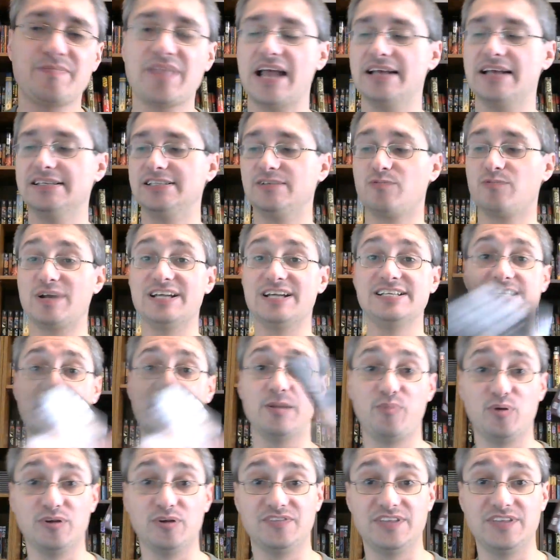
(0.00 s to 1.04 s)
as the reason
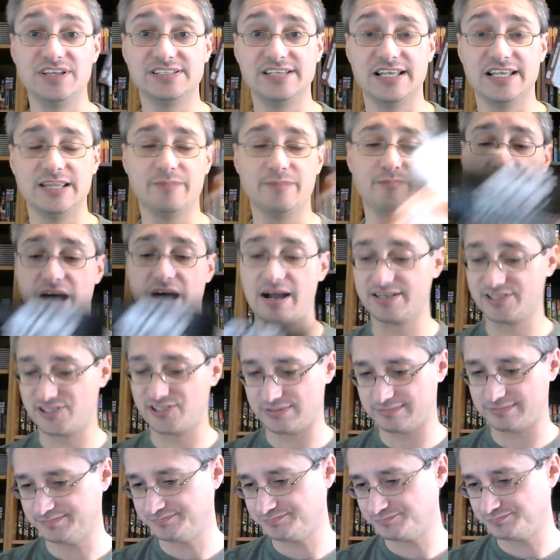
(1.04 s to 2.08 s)
to put this in the
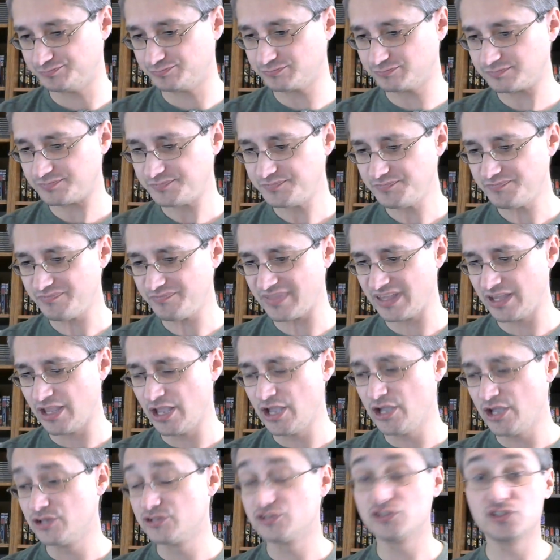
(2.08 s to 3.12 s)
box.
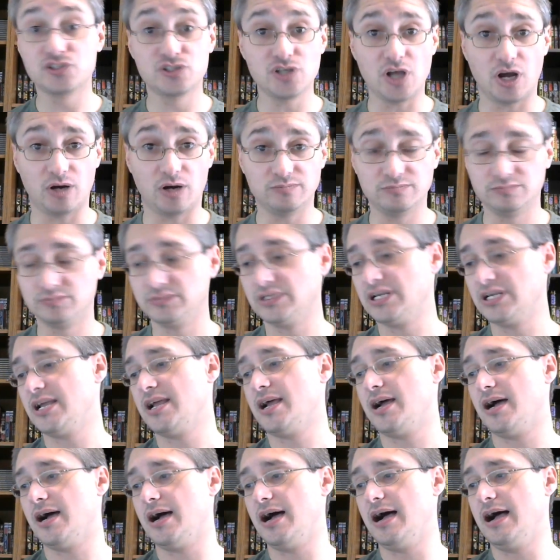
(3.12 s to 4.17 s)
So,
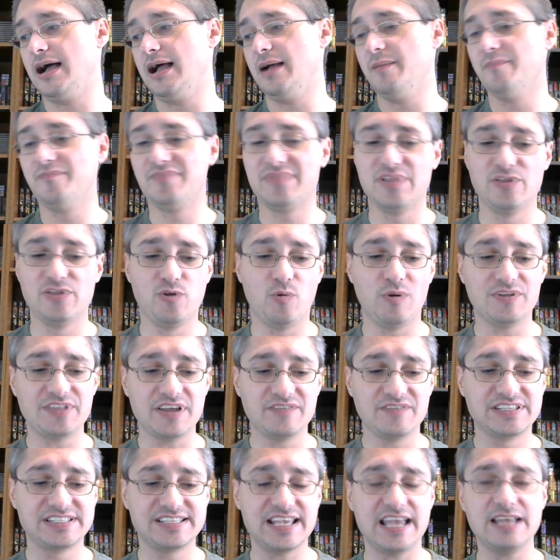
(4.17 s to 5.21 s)
what
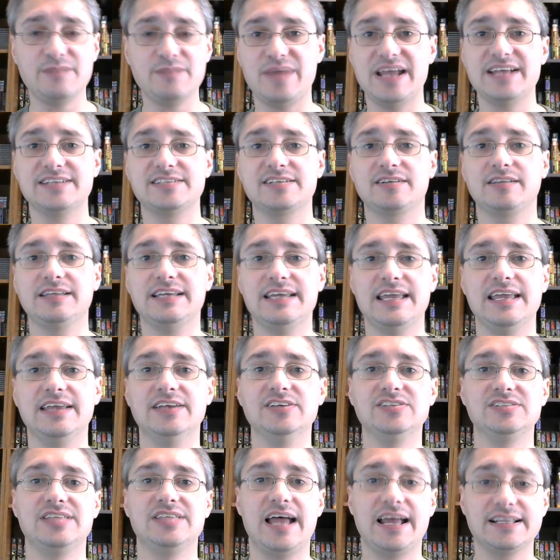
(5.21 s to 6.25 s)
they've said basically
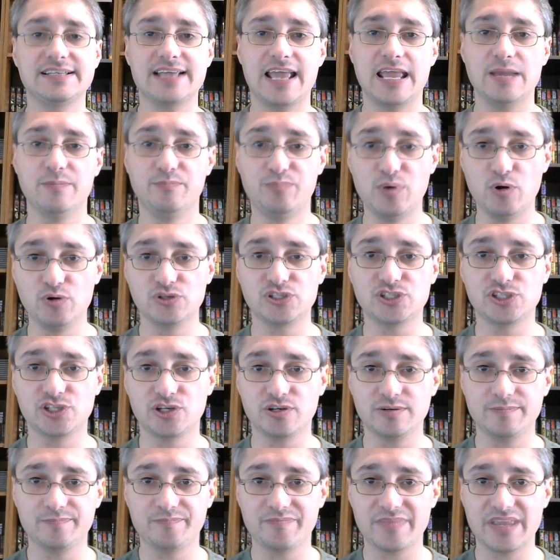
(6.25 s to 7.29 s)
is that a
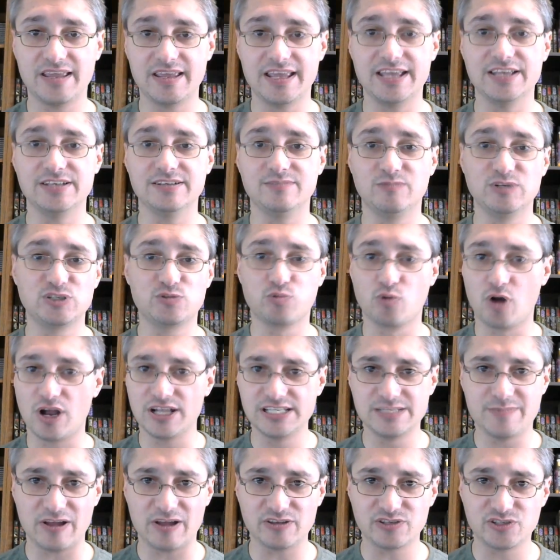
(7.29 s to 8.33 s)
booster, which
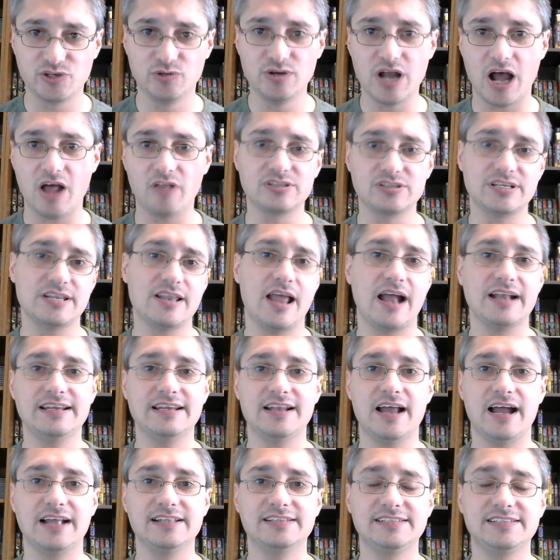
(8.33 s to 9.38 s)
runs about $2.99,
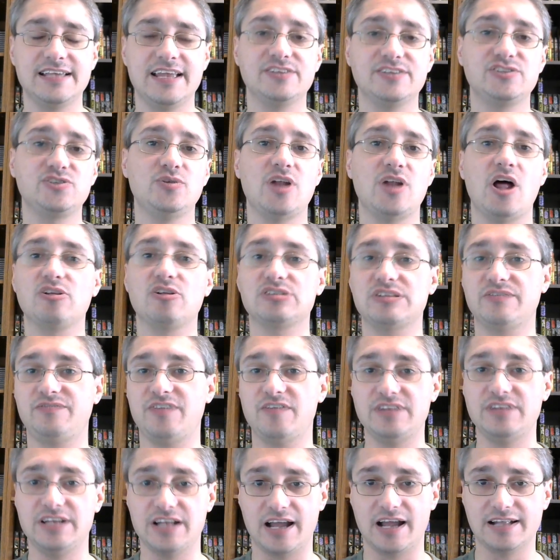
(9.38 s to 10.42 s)

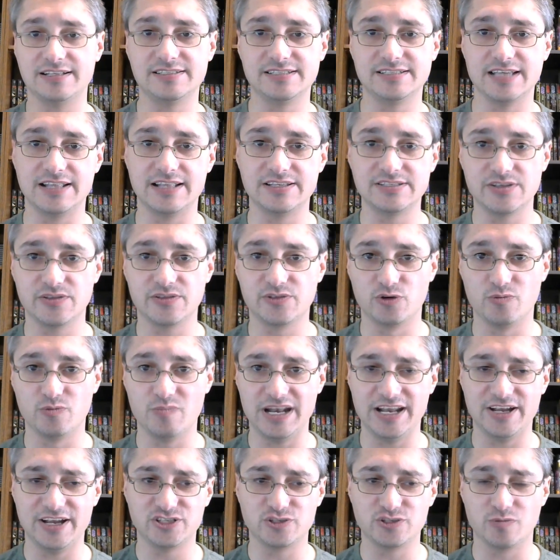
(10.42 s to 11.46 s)
$2.59 through
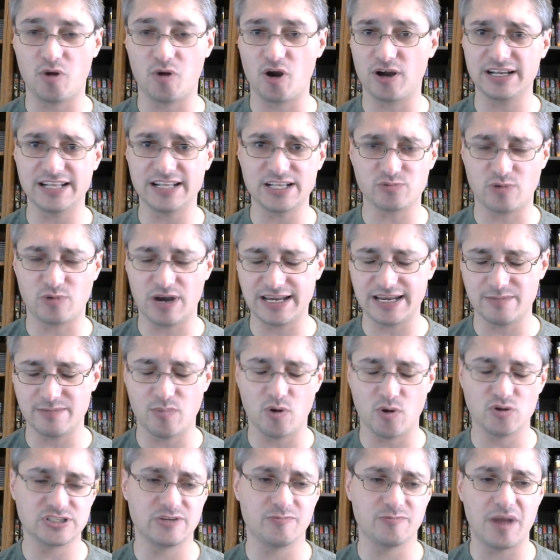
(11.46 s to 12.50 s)
Miniature Market, that's where I get
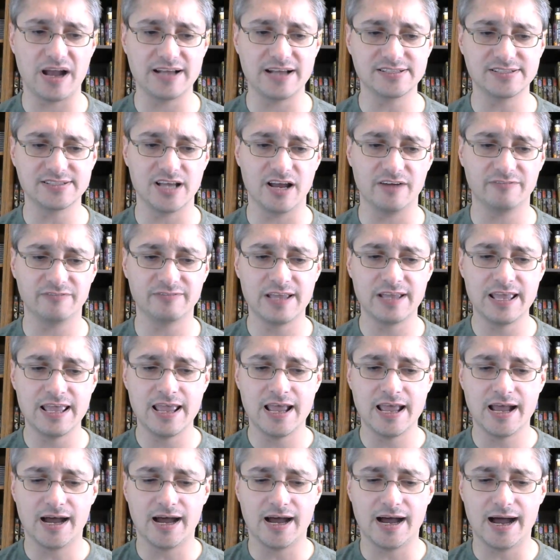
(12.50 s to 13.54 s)
most of my stuff.
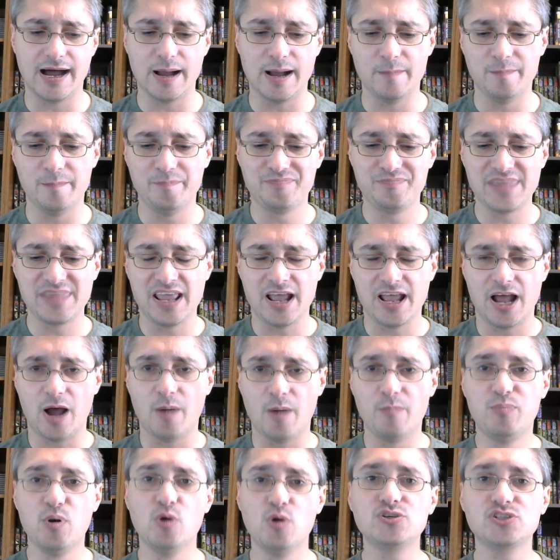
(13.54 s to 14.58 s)
A
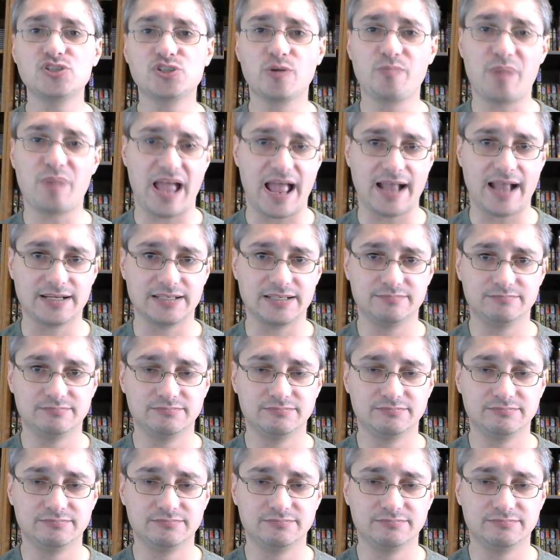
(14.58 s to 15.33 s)
booster pack